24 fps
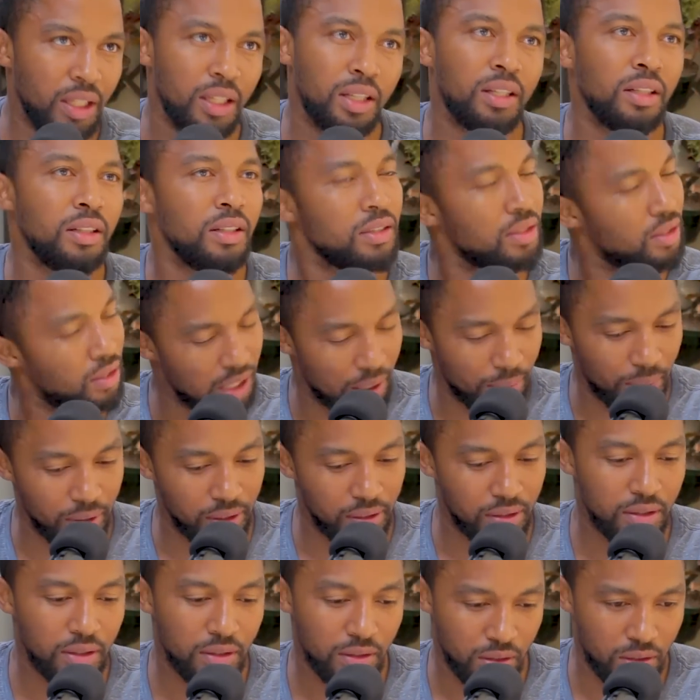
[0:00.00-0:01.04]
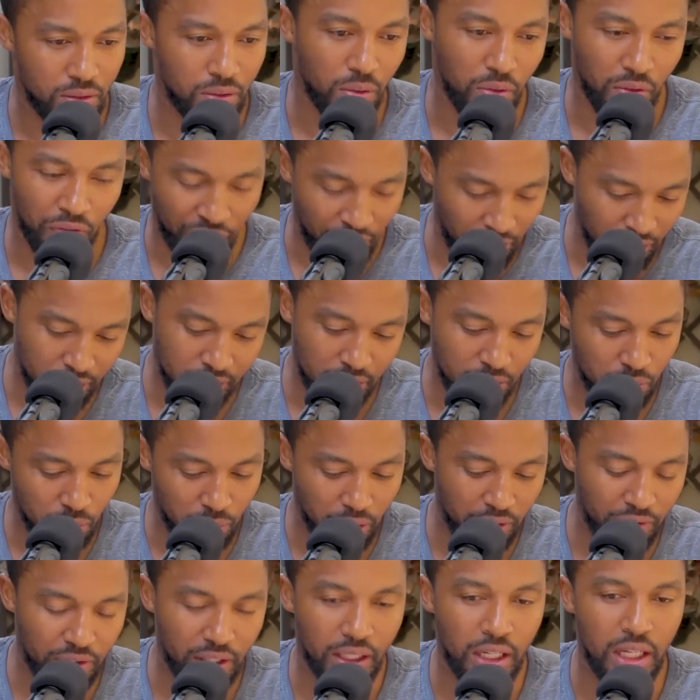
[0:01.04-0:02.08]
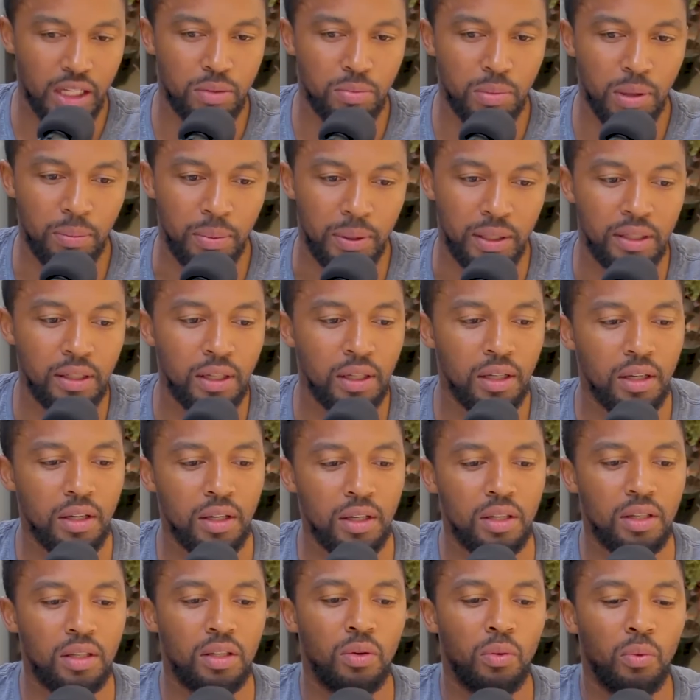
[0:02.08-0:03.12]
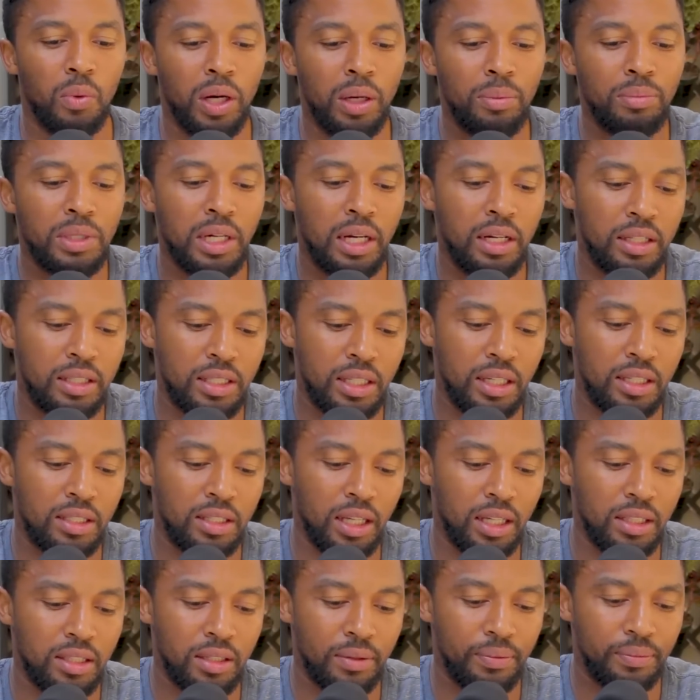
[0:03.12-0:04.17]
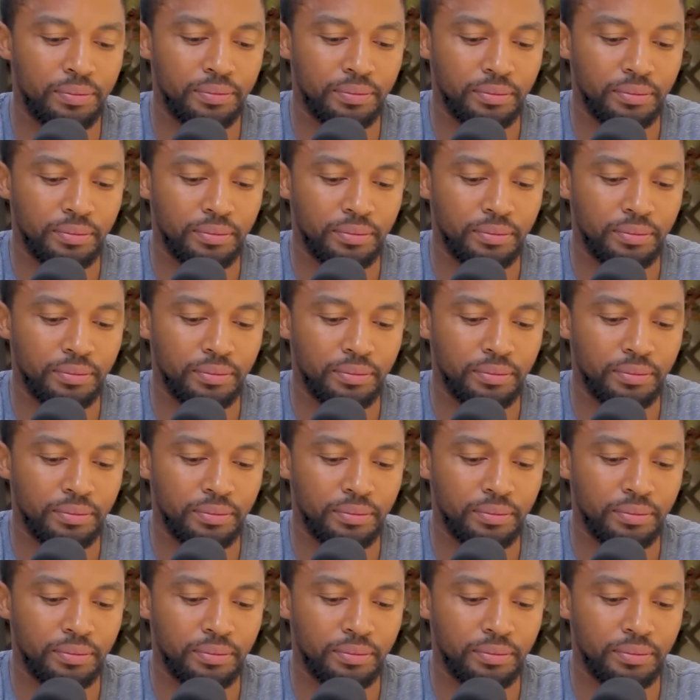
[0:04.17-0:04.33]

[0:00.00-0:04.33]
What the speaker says: Yeah. So falcons, whatever the case may be. What I'm trying to say is that